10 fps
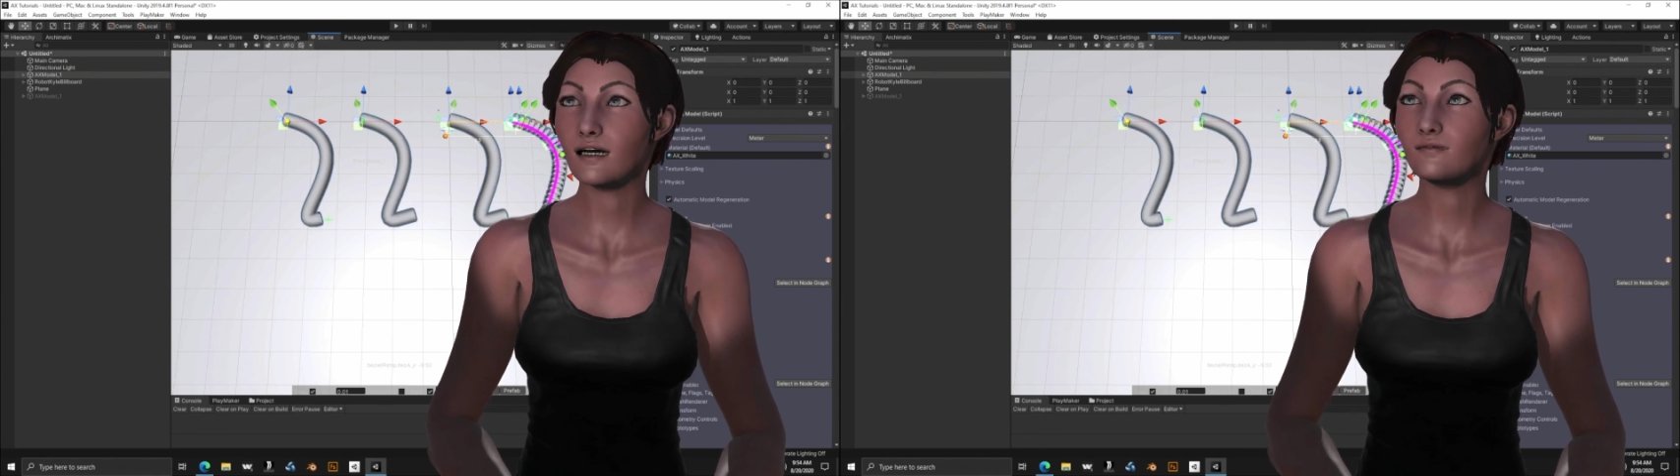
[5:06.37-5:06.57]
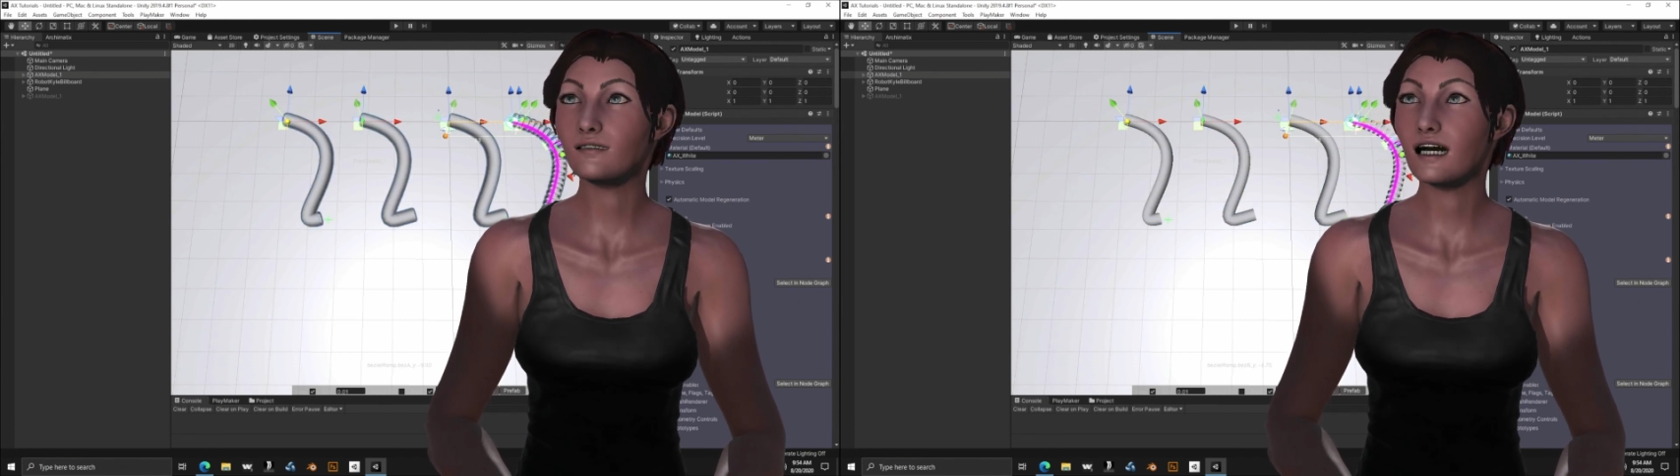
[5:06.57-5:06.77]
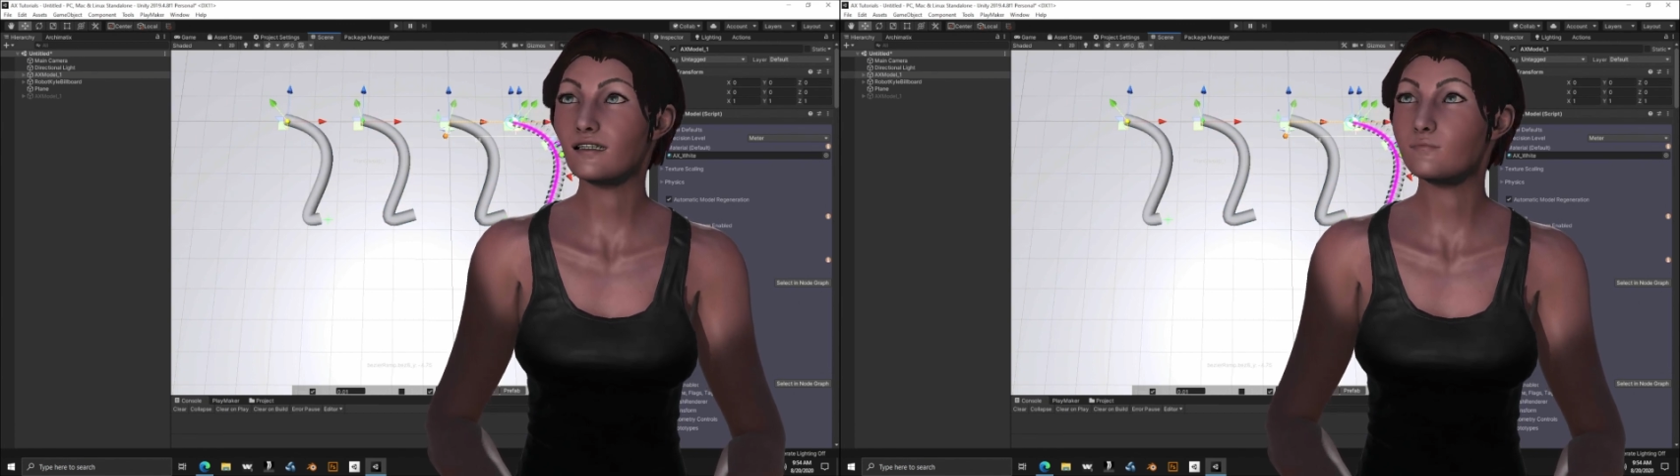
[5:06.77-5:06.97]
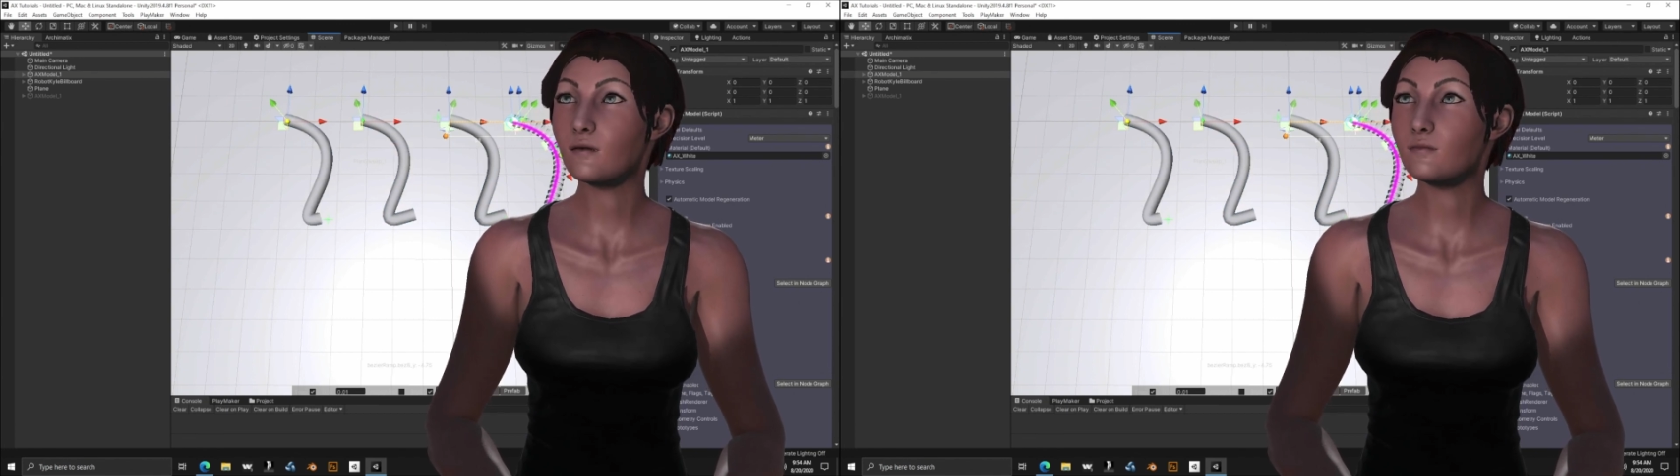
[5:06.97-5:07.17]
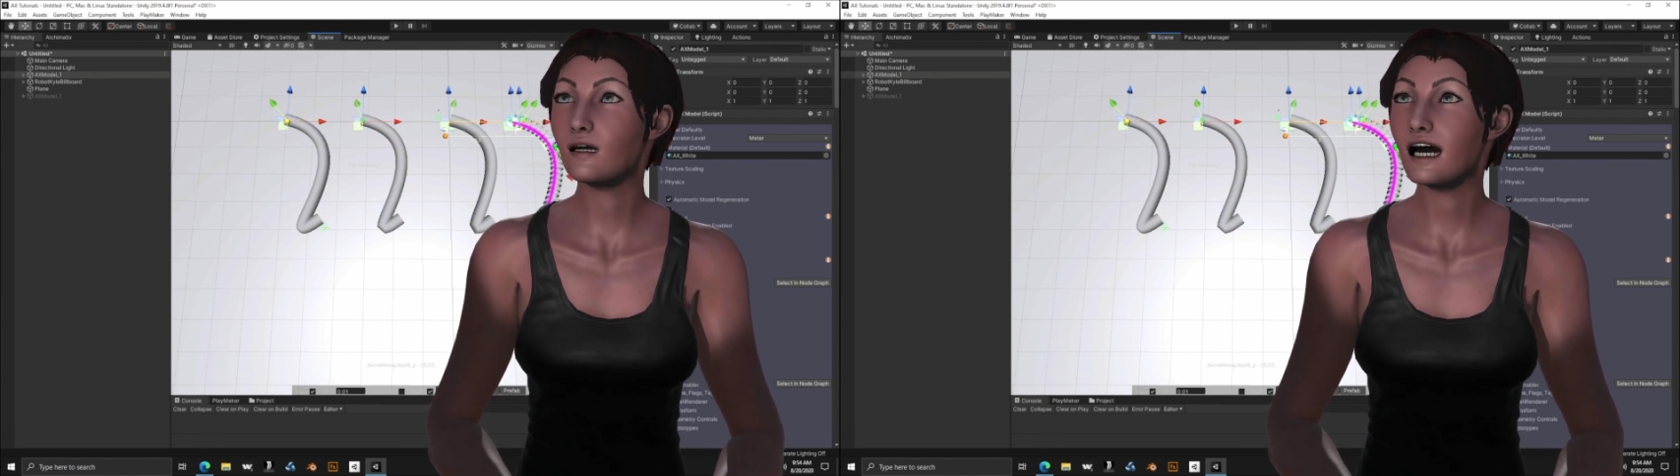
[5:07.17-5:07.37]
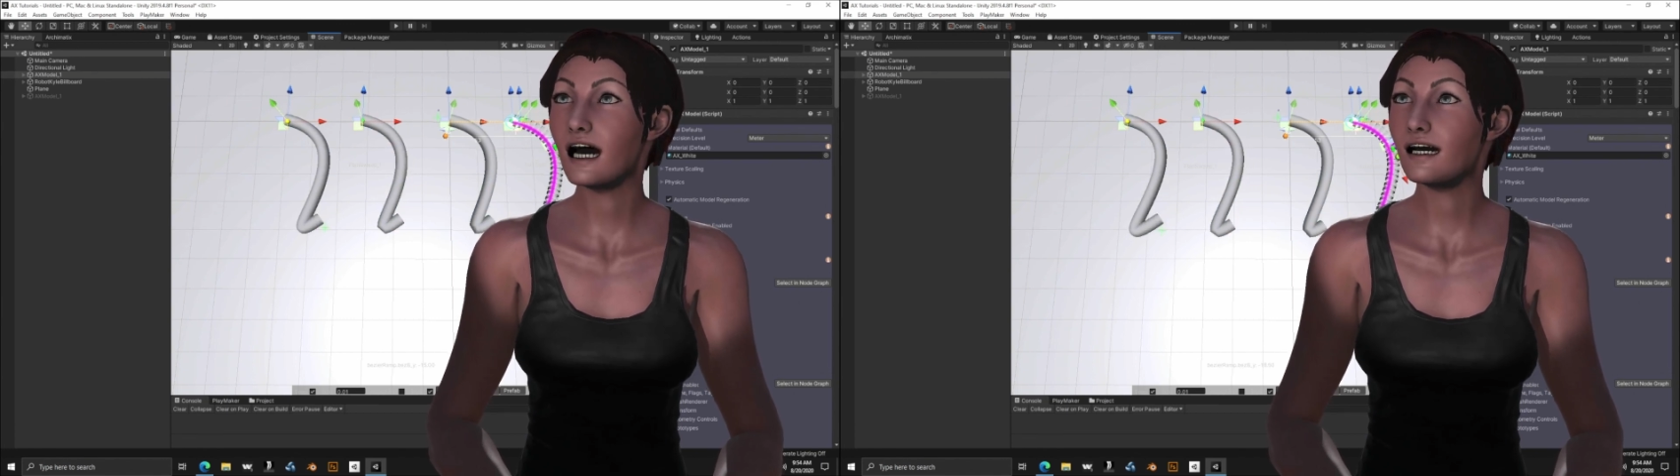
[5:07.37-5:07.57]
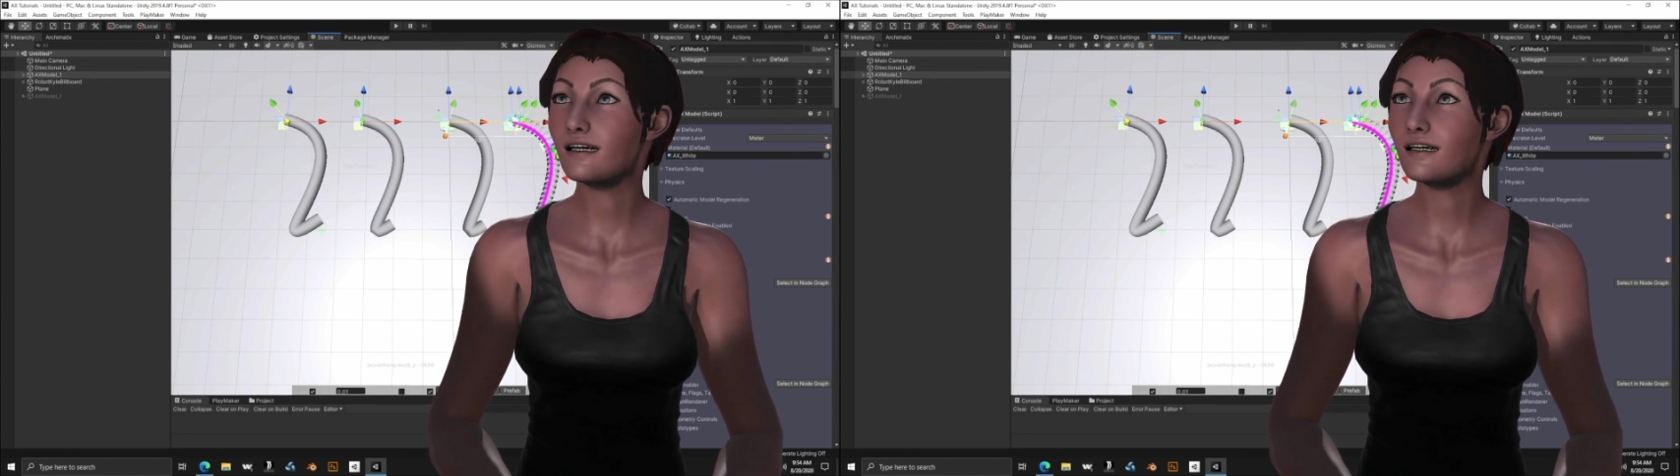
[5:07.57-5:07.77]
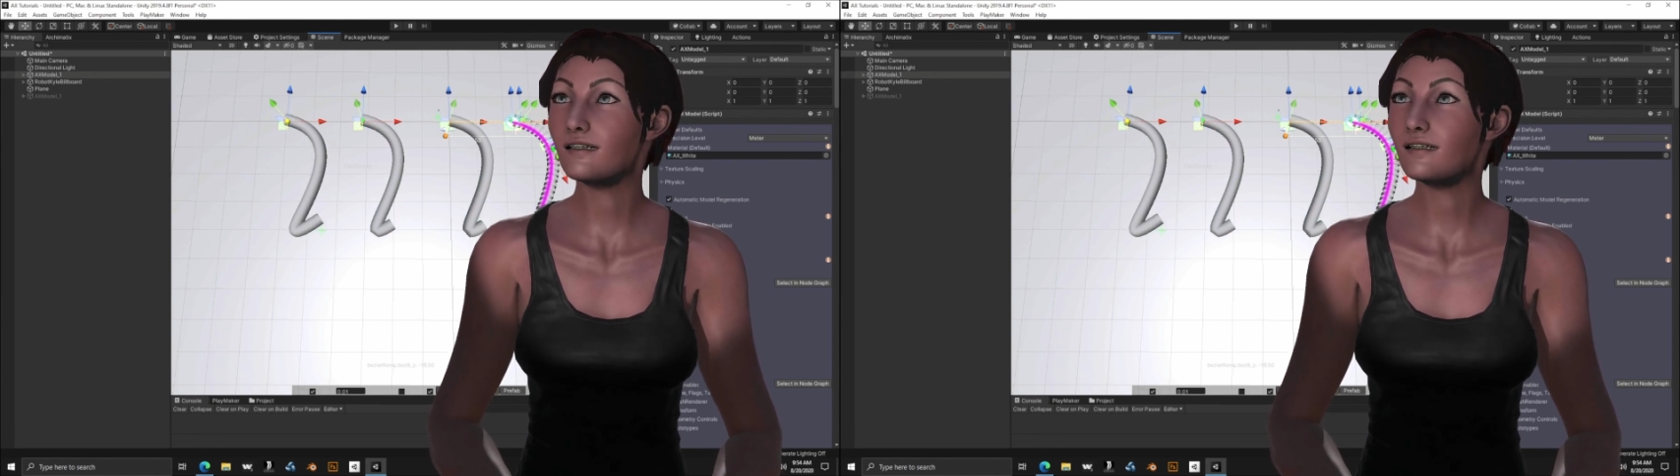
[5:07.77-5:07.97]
flexible plan,